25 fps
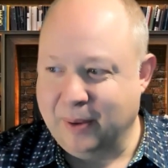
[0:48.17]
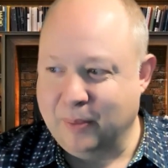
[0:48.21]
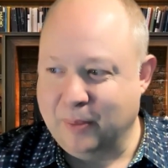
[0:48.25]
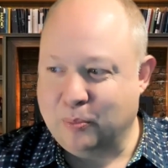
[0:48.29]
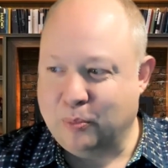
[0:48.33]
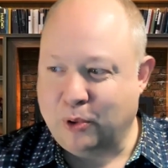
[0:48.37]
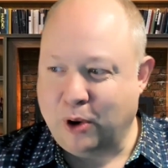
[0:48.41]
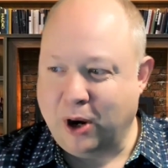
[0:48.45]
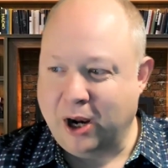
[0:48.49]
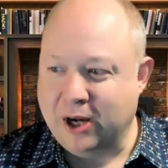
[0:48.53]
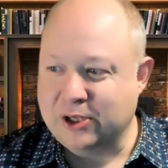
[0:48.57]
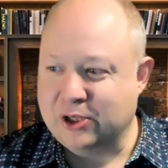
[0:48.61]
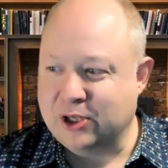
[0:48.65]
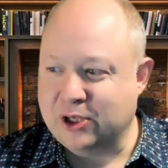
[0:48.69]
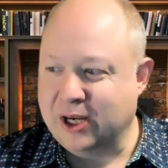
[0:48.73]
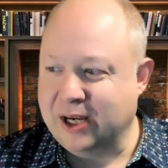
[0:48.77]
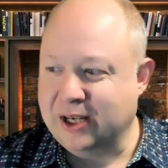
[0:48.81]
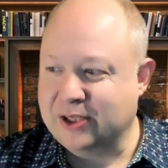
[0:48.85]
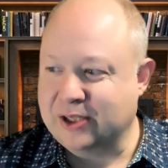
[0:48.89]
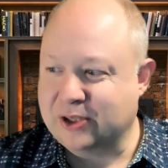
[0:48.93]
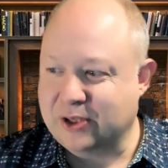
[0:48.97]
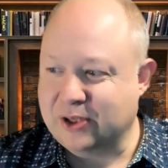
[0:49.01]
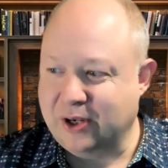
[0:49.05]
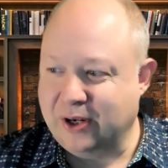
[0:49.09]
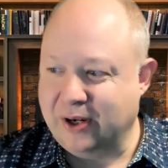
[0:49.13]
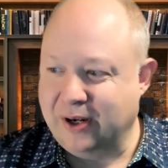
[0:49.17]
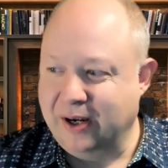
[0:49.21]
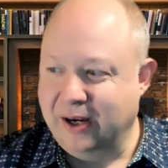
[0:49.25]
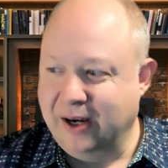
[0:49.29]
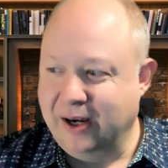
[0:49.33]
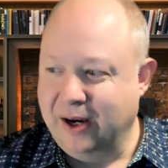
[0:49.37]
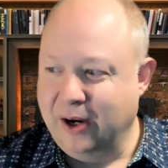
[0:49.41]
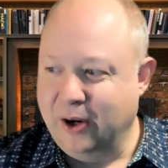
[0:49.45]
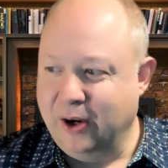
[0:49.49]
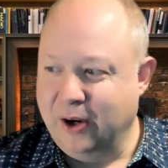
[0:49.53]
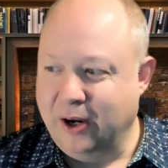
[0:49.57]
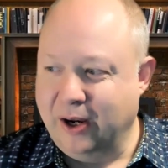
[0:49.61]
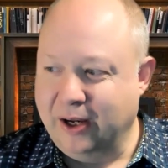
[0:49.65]
projects,
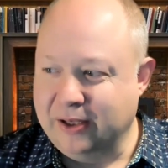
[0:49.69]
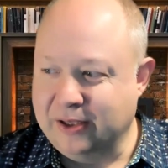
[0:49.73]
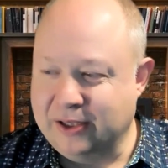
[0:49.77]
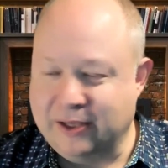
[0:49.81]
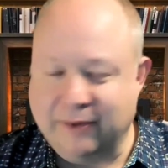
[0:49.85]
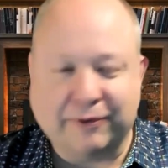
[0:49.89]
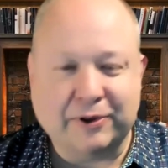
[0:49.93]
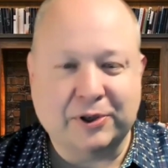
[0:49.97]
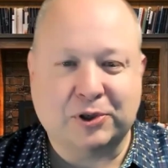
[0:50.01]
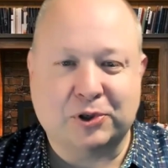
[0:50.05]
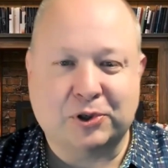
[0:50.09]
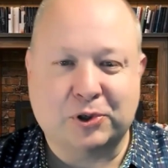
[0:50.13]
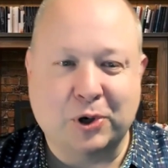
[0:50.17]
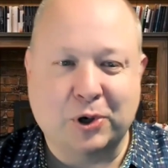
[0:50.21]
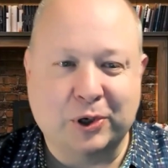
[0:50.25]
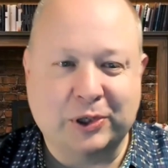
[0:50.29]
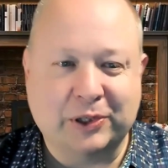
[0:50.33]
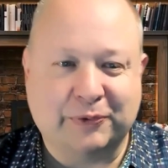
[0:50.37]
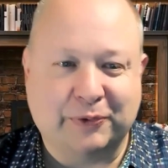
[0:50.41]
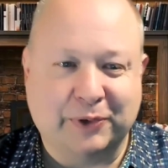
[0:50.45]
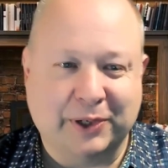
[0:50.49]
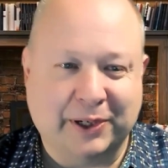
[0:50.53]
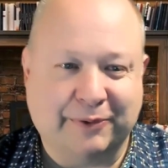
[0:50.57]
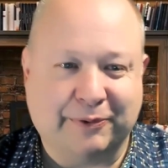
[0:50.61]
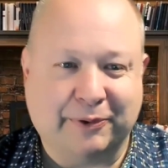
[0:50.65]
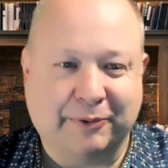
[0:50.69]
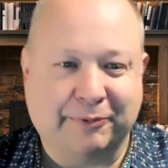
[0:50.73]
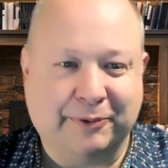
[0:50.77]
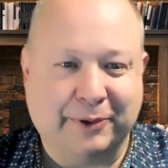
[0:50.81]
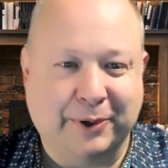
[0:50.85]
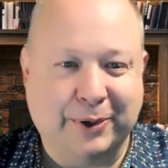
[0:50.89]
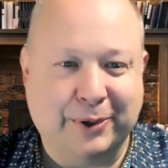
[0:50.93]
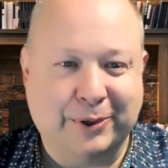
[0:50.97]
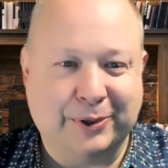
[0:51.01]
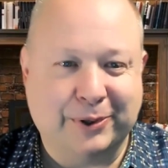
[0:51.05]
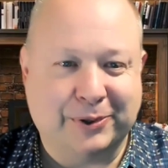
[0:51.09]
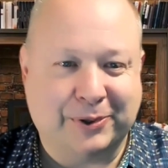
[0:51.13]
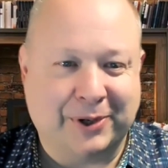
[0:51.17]
different strokes for different
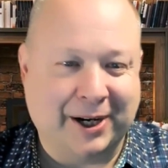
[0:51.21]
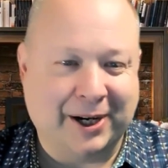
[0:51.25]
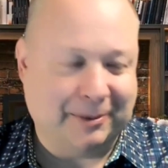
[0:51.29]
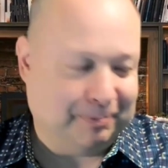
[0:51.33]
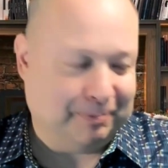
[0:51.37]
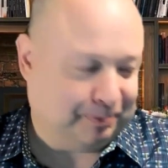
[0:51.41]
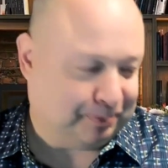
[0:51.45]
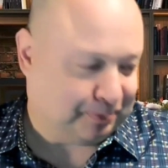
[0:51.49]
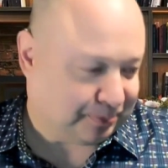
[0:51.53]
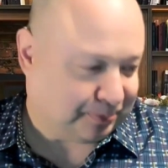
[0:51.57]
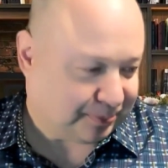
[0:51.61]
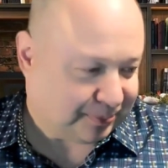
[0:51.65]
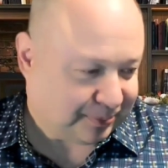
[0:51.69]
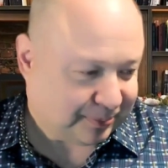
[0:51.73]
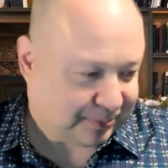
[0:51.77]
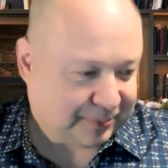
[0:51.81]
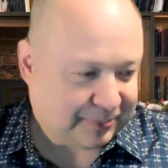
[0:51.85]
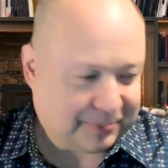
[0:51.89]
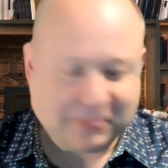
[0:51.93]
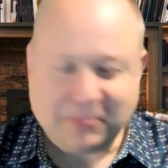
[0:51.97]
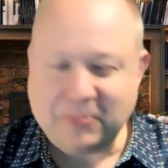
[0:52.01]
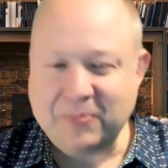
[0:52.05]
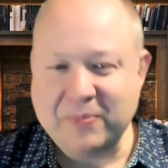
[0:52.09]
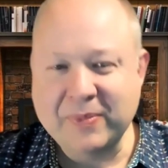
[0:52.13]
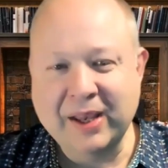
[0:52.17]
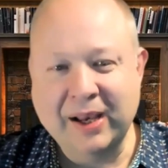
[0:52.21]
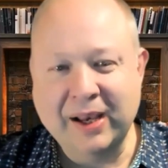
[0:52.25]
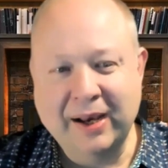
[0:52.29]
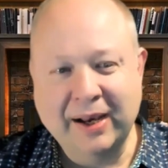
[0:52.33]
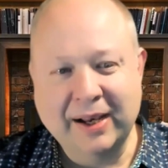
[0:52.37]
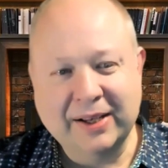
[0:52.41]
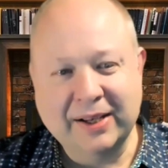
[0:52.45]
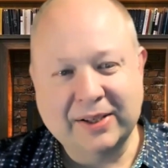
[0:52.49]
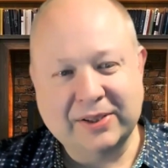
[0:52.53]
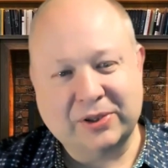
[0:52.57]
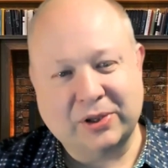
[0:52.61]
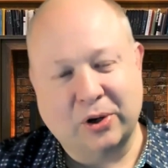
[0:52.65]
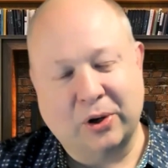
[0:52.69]
folks, right?
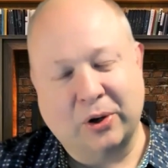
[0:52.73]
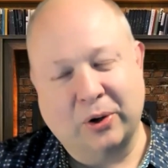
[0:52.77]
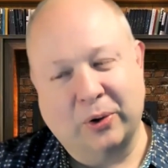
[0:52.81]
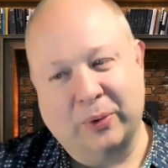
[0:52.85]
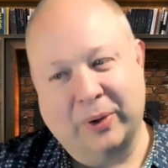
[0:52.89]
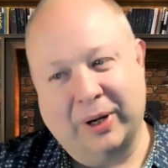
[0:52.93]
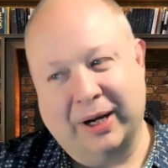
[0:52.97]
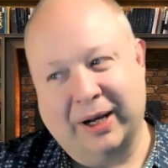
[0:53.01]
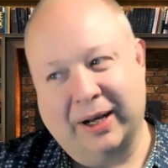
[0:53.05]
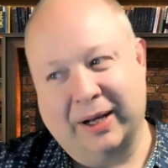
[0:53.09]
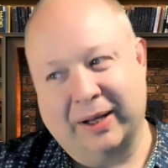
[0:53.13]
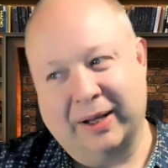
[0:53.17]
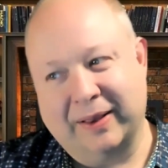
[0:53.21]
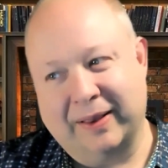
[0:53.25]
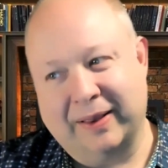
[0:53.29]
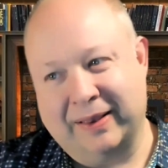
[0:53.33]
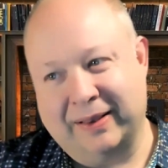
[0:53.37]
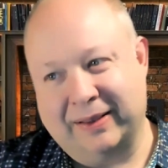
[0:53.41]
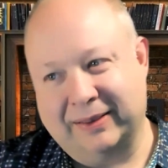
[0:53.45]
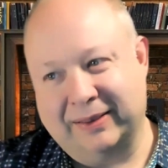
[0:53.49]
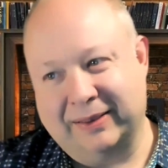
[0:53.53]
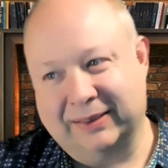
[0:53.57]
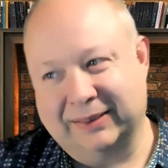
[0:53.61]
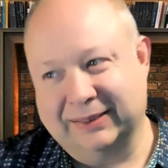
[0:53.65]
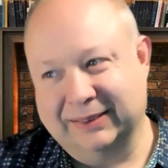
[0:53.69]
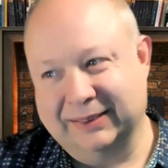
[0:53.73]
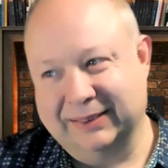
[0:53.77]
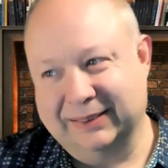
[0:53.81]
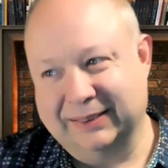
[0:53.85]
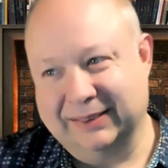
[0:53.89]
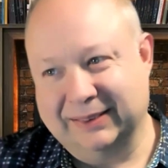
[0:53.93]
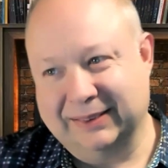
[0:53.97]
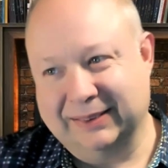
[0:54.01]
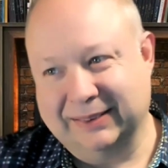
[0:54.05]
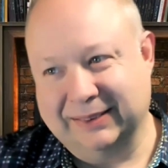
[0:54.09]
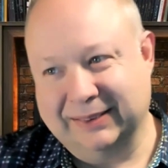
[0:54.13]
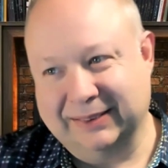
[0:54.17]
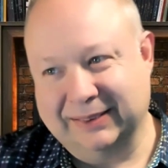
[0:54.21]
So,
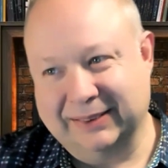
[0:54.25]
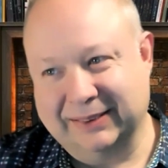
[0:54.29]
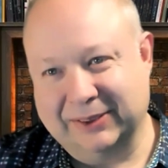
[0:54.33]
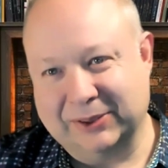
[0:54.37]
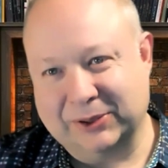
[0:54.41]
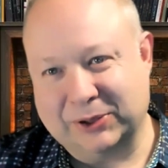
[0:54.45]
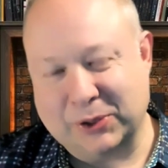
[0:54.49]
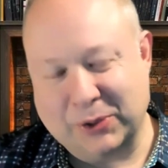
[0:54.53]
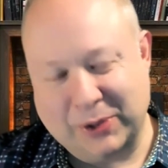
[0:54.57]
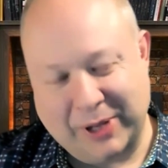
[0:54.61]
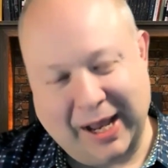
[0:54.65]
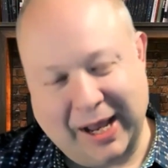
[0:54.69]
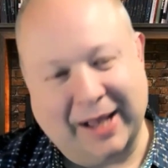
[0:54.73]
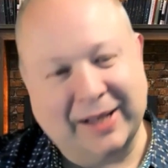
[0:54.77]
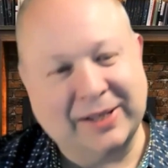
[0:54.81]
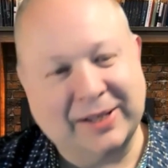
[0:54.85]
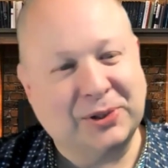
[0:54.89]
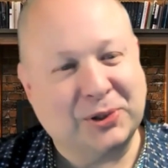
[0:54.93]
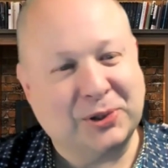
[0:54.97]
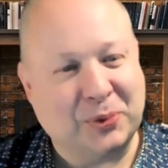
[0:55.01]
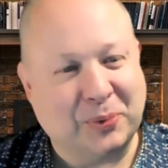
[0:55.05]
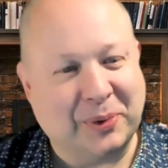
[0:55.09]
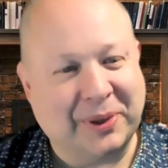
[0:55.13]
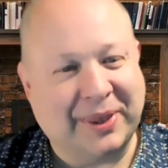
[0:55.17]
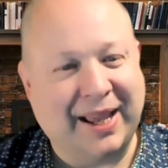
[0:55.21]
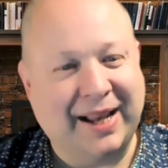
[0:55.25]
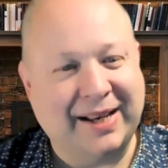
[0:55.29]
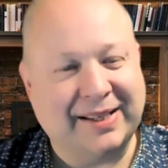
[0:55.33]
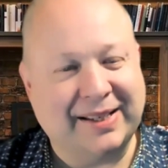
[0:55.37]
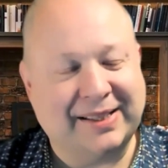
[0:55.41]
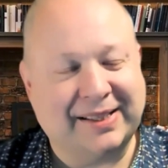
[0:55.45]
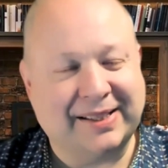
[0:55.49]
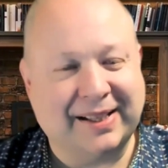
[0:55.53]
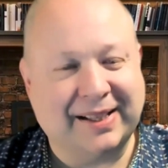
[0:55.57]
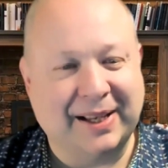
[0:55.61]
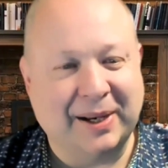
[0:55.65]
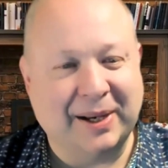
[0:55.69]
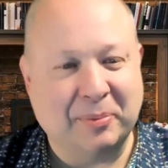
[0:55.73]
yeah. So with that
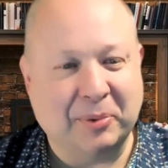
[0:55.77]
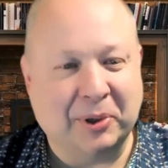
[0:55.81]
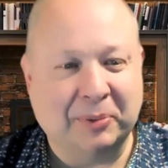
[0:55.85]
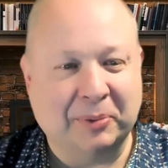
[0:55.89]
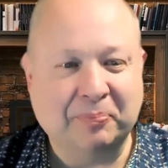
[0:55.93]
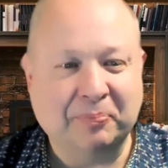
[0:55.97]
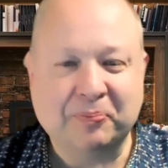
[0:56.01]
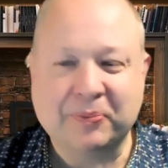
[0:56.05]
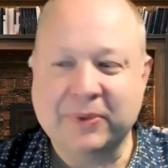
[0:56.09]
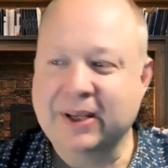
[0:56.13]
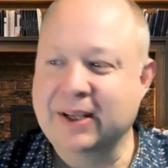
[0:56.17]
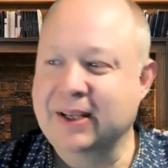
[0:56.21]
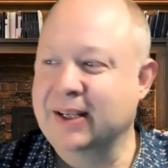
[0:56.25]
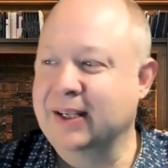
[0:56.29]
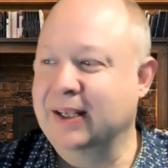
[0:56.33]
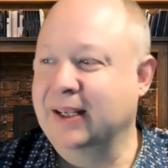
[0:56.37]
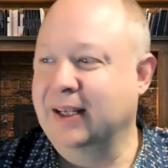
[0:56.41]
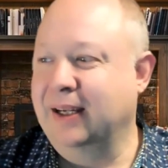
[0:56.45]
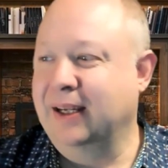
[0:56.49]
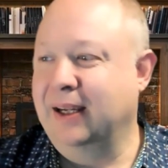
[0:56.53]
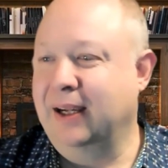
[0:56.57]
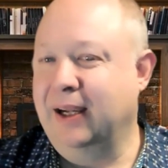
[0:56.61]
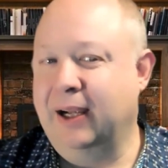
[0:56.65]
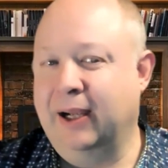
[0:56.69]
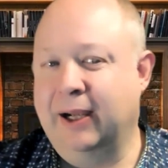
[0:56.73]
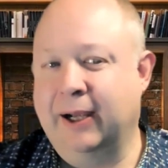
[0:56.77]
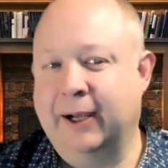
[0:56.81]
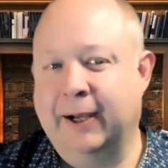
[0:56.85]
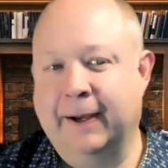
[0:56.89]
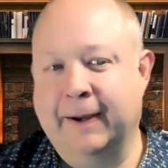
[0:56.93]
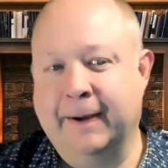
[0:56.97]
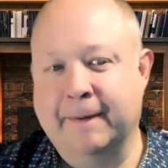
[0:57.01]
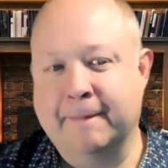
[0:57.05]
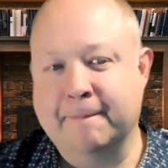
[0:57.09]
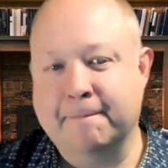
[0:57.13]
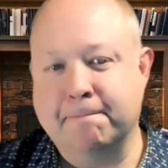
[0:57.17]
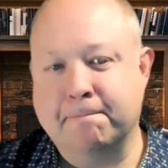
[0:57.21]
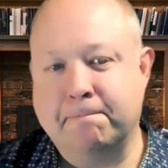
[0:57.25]
disclaimer,
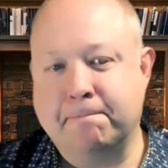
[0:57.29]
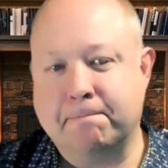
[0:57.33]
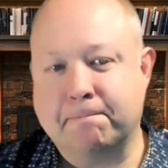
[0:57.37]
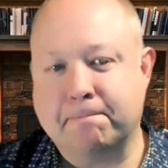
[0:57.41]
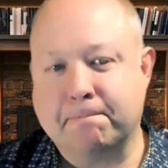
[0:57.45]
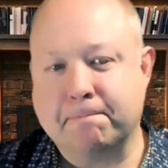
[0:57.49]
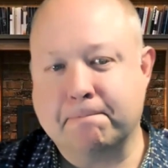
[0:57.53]
um,